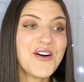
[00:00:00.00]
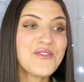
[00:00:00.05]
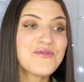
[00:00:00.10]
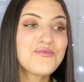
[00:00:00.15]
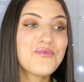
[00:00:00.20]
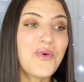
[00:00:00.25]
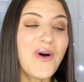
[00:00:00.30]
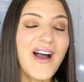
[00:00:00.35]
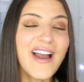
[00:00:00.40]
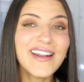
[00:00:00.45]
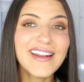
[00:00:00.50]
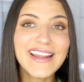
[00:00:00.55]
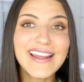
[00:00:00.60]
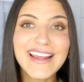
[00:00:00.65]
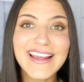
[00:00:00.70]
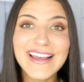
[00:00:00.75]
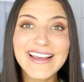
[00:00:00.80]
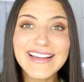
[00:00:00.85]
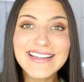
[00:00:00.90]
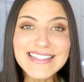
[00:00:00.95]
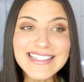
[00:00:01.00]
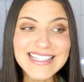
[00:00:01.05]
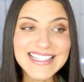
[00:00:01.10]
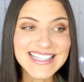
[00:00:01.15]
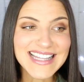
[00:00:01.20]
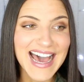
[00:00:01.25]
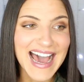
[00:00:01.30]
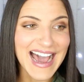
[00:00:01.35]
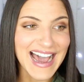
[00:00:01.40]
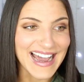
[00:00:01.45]
What
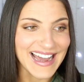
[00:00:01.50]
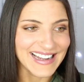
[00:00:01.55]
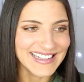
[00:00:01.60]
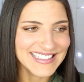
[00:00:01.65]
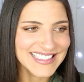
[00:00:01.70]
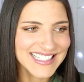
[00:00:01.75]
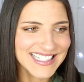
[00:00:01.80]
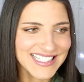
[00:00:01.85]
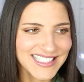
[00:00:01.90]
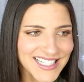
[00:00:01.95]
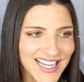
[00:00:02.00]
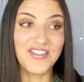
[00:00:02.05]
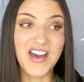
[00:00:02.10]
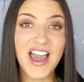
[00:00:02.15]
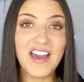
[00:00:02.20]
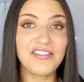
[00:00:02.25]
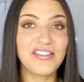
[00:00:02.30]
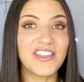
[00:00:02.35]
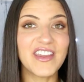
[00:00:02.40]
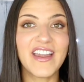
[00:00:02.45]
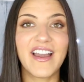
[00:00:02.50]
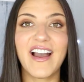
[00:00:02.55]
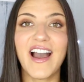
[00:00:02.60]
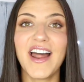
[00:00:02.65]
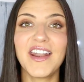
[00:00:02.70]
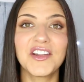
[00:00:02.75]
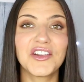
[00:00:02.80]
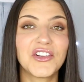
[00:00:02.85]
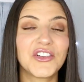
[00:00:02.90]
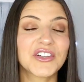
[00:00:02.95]
is that? That thing
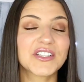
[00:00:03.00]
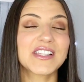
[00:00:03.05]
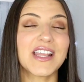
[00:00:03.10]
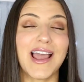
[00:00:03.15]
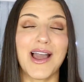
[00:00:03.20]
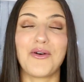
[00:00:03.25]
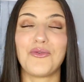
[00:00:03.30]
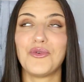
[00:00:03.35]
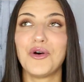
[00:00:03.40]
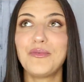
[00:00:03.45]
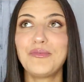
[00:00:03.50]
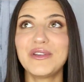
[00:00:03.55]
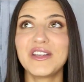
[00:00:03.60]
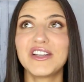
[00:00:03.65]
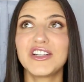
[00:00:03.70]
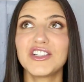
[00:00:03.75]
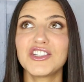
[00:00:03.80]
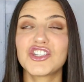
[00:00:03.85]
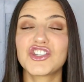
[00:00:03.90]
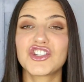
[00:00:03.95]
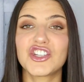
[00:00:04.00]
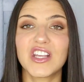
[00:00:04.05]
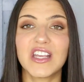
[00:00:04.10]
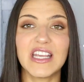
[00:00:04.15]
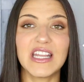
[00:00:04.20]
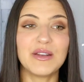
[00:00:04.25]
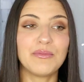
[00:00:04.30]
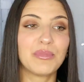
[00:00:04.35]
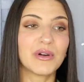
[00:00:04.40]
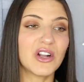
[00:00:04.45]
kind of looks like a whoopee
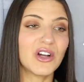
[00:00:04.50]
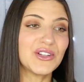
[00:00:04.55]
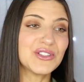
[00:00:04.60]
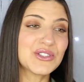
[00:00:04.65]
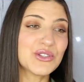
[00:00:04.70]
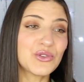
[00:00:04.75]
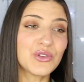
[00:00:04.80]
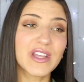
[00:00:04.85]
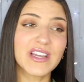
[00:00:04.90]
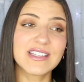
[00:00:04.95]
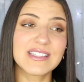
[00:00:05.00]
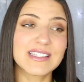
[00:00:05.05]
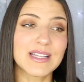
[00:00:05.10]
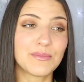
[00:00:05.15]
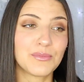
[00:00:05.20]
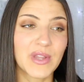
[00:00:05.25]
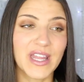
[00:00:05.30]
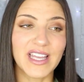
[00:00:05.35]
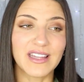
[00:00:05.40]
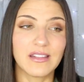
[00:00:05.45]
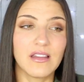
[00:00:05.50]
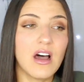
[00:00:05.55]
cushion, but also like some like